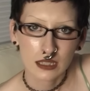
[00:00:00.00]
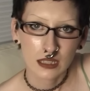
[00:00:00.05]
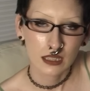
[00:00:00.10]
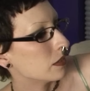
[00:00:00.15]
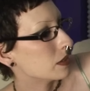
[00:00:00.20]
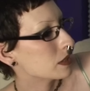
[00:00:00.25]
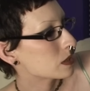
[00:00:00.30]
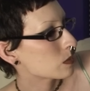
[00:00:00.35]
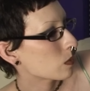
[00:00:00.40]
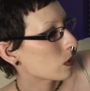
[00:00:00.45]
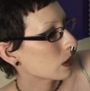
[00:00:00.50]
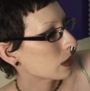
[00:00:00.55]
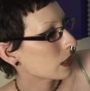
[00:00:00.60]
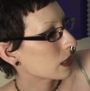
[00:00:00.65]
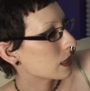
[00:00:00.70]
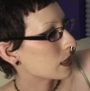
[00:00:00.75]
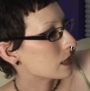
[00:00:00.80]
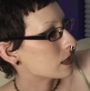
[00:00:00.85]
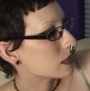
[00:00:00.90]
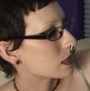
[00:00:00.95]
This one
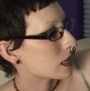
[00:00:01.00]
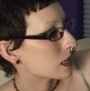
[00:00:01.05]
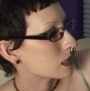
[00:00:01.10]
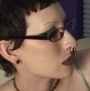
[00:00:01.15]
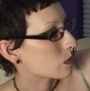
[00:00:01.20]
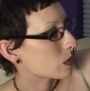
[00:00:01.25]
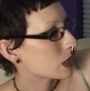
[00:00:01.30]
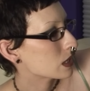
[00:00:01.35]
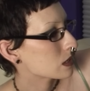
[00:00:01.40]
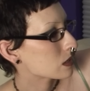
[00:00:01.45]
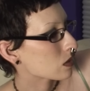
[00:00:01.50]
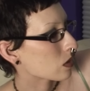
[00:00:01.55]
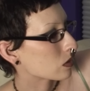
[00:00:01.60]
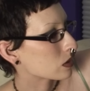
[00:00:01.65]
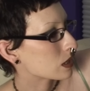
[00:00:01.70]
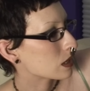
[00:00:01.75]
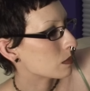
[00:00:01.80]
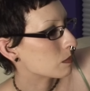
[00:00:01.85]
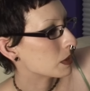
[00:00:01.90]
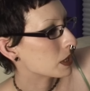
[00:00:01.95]
is a sweet and
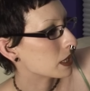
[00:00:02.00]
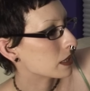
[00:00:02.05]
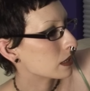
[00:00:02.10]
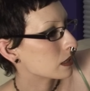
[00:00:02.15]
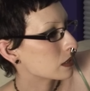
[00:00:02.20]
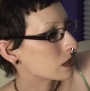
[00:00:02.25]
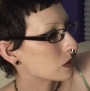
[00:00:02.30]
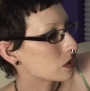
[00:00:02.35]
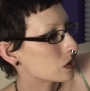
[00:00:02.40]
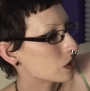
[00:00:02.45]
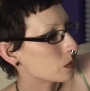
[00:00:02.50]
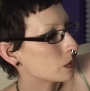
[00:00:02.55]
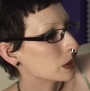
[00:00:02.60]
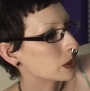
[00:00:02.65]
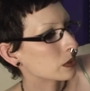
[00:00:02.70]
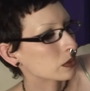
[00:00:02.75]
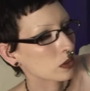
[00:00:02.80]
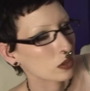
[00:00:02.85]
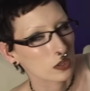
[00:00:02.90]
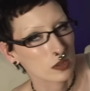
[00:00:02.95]
salty peanut chewy
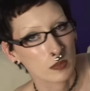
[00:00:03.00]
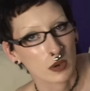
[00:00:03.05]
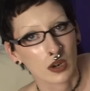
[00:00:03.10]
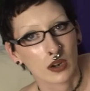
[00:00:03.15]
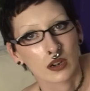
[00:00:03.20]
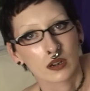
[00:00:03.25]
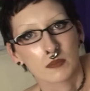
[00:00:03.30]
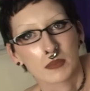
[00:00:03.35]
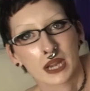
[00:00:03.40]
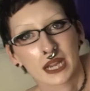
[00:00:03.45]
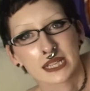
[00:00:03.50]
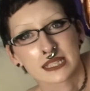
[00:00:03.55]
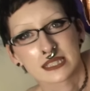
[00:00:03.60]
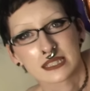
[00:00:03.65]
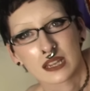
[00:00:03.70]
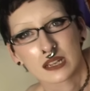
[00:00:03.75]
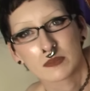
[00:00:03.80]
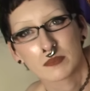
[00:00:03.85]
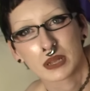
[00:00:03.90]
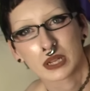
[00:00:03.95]
granola bar by
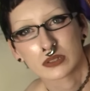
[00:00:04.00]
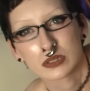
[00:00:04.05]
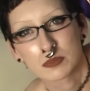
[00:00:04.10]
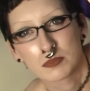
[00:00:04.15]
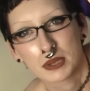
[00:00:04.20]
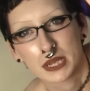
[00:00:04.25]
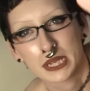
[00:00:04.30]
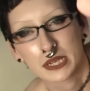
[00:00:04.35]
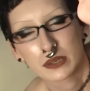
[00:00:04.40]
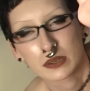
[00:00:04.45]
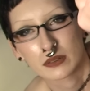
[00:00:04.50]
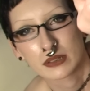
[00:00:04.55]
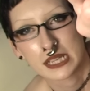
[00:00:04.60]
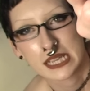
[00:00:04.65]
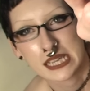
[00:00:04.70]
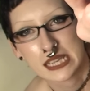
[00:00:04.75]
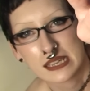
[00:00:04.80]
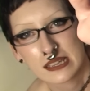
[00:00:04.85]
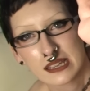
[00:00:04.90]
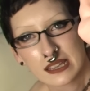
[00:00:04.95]
Sunbelt
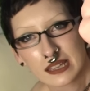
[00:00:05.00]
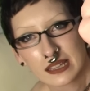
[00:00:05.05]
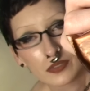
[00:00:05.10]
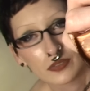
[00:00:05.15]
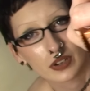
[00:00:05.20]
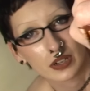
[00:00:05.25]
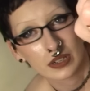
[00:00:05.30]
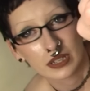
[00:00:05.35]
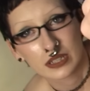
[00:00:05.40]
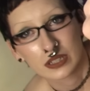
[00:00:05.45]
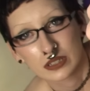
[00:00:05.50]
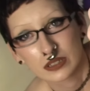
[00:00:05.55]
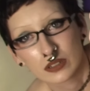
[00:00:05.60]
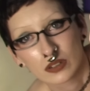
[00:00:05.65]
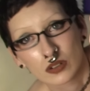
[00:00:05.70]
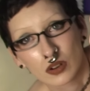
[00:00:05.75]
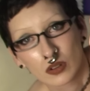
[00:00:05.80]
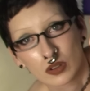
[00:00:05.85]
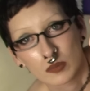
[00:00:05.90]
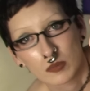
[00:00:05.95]
Bakery. A very good
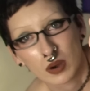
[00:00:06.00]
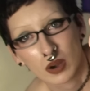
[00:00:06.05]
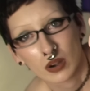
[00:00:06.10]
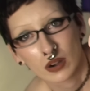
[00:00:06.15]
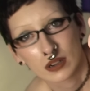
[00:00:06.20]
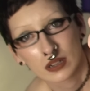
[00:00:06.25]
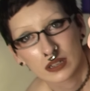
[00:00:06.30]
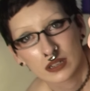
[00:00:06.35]
granola bar.